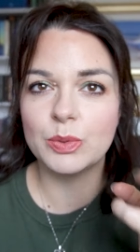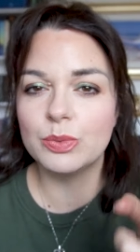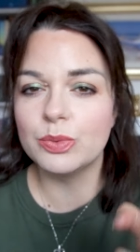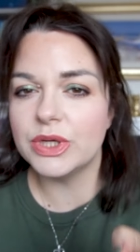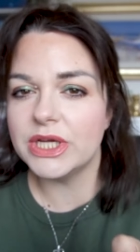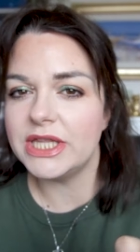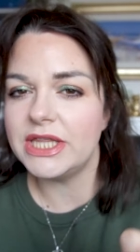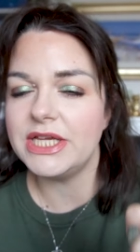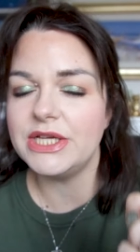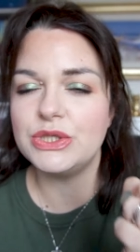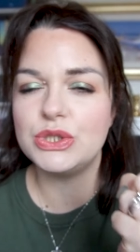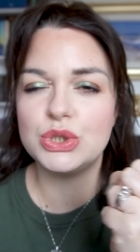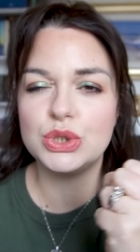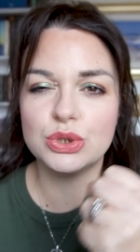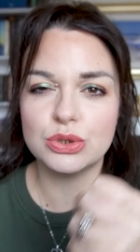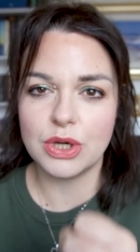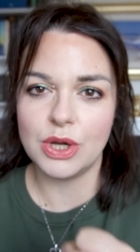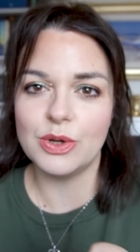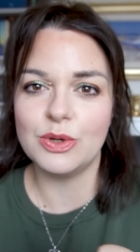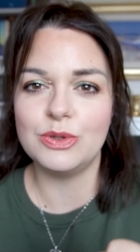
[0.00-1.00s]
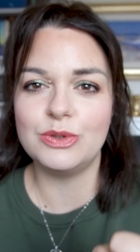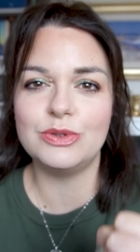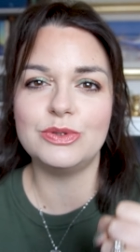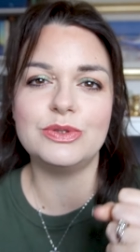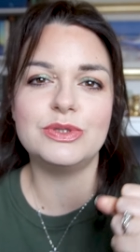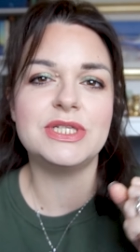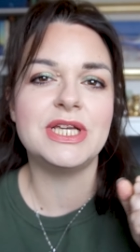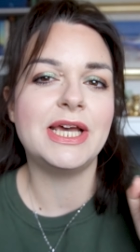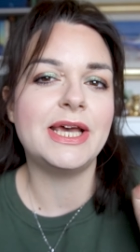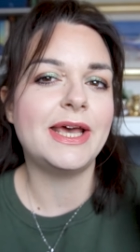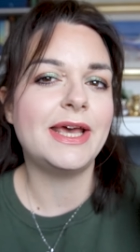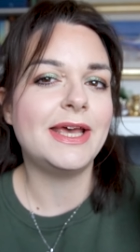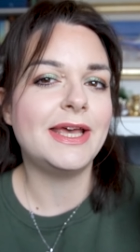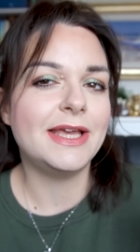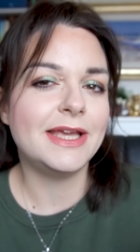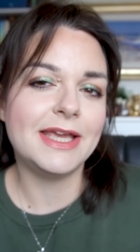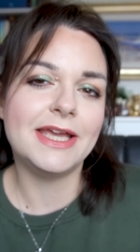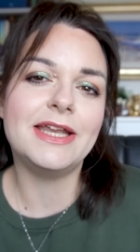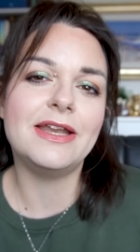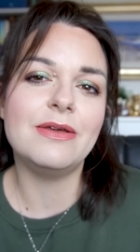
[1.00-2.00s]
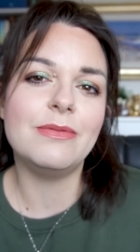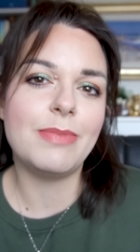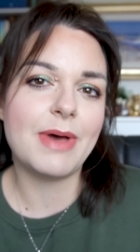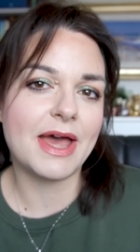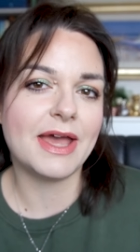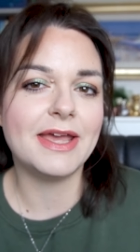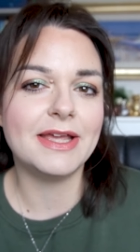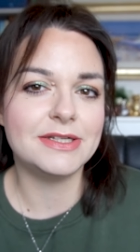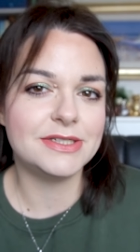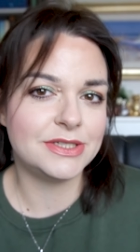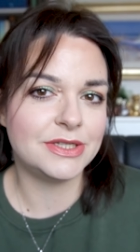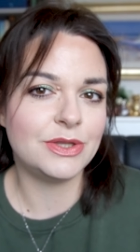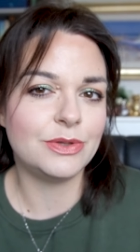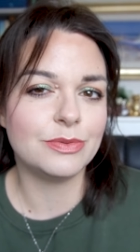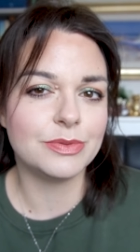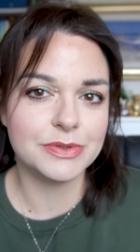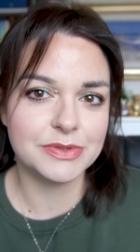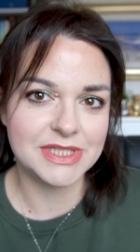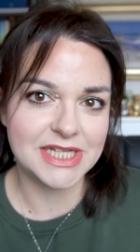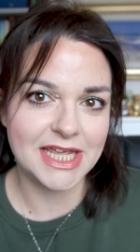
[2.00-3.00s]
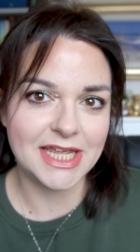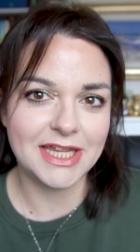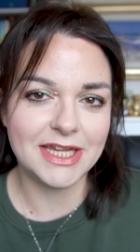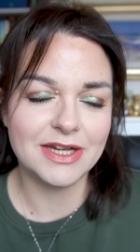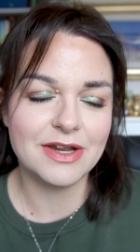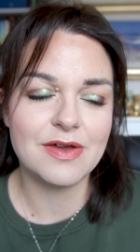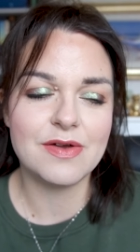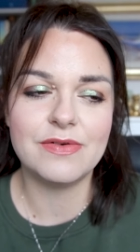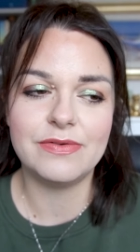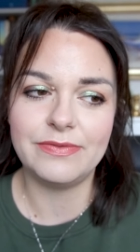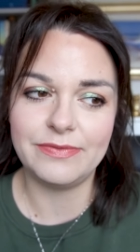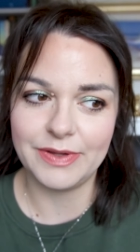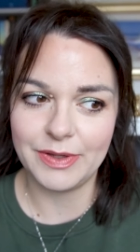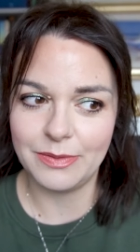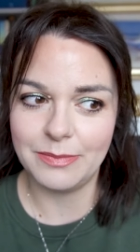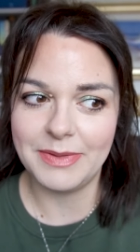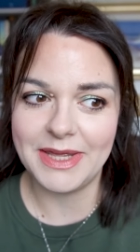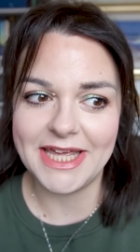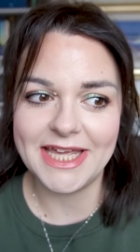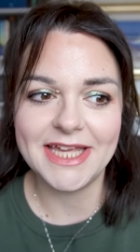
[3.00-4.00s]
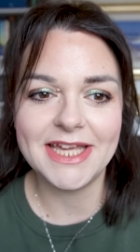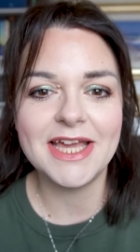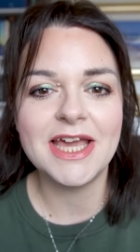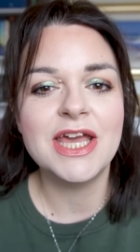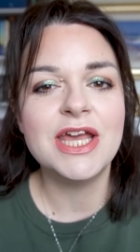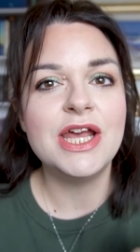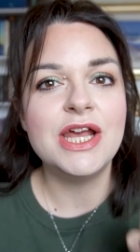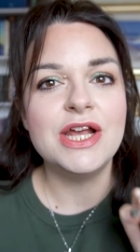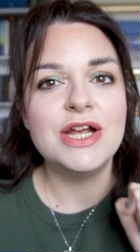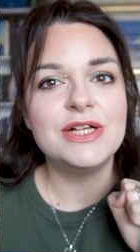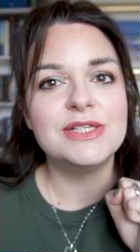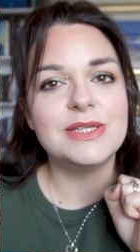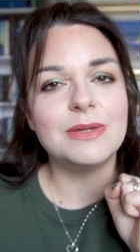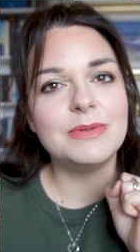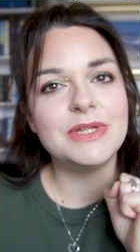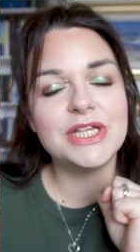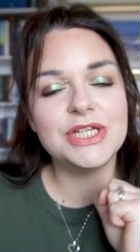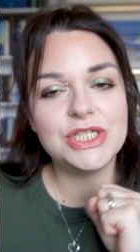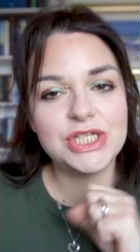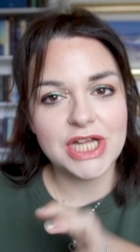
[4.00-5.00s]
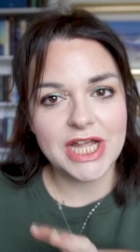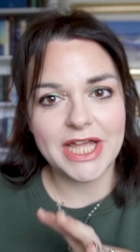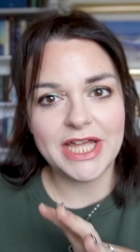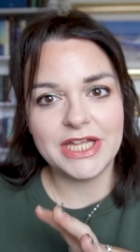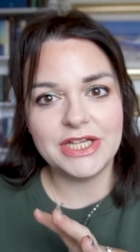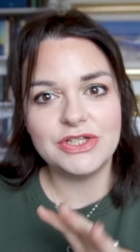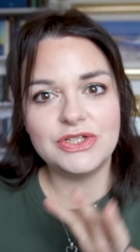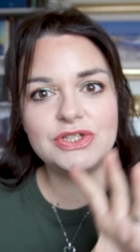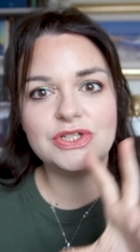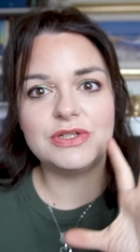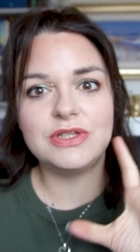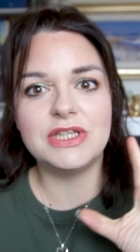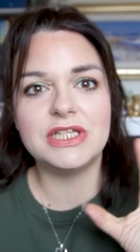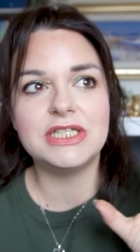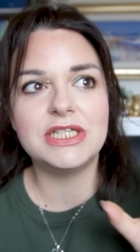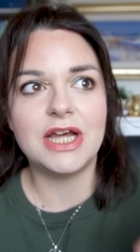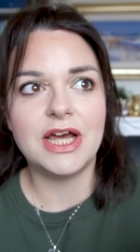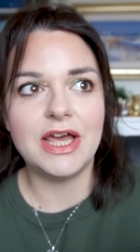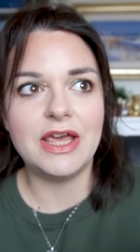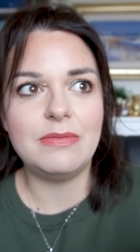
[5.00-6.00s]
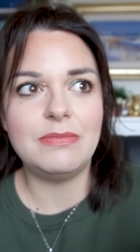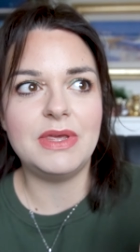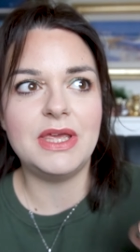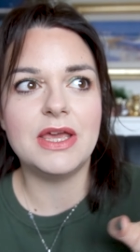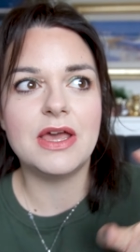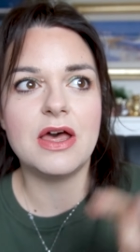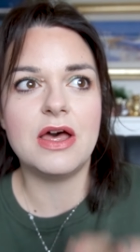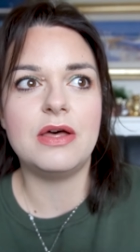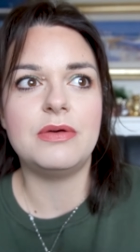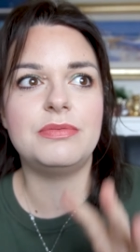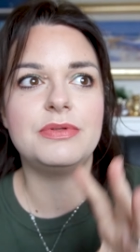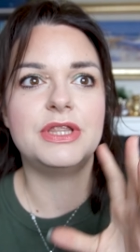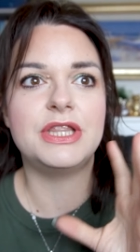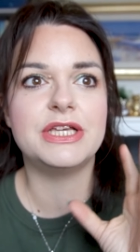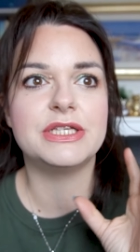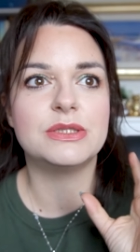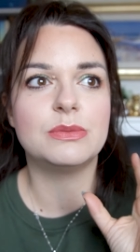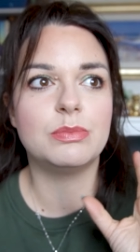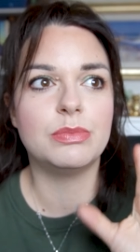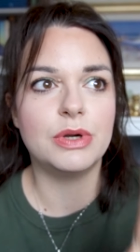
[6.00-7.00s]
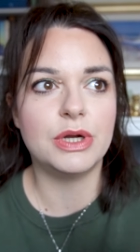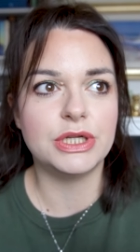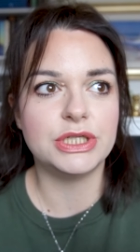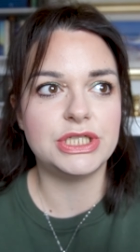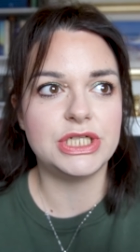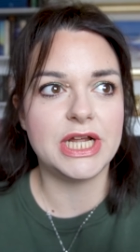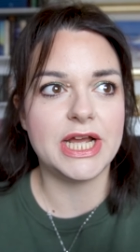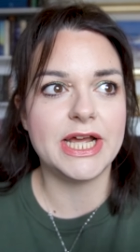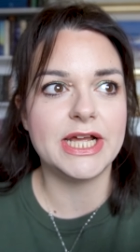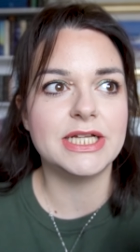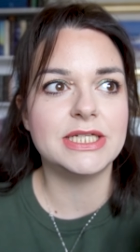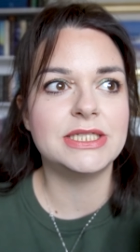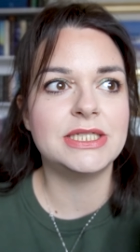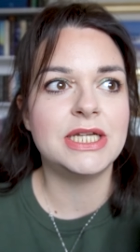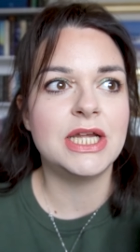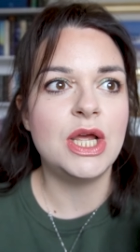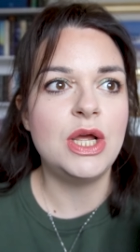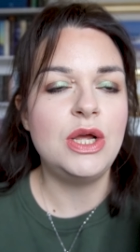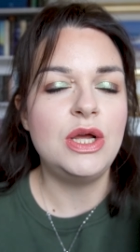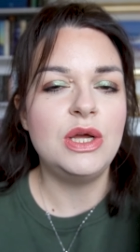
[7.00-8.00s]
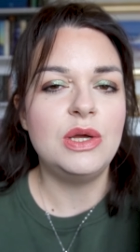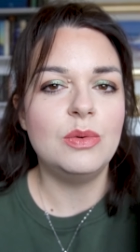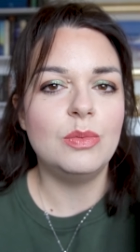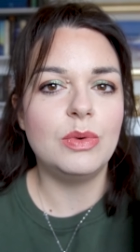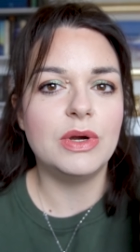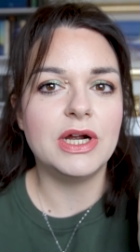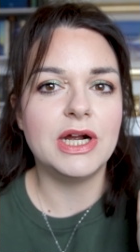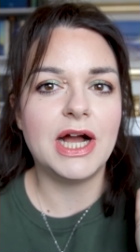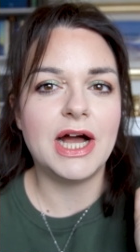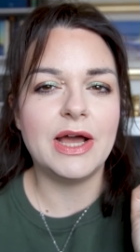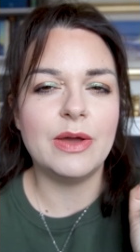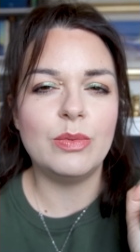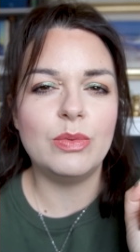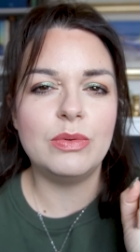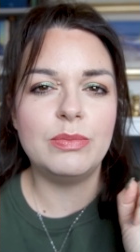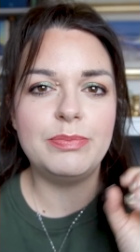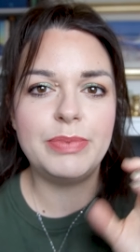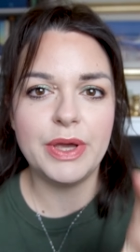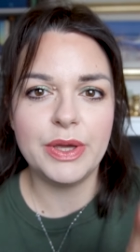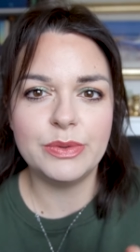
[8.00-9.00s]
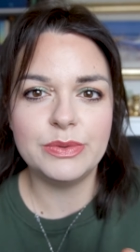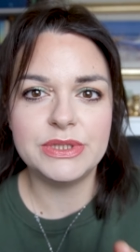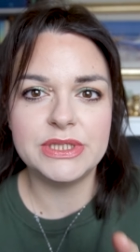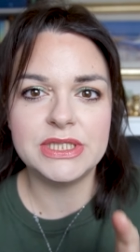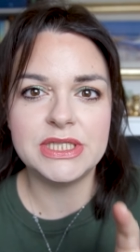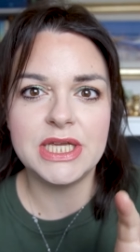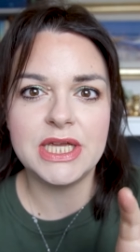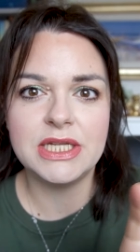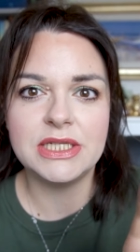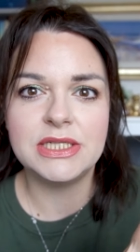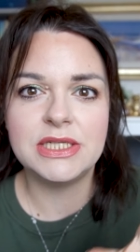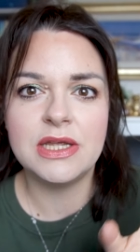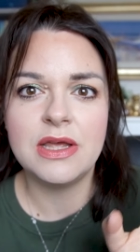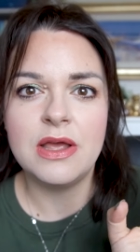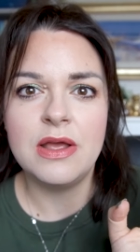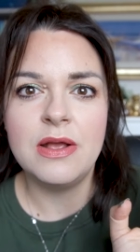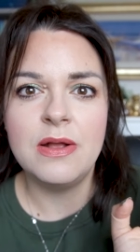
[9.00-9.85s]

really struggled getting back into the routine of filming. So I'm going to change the timing of this project where I will post it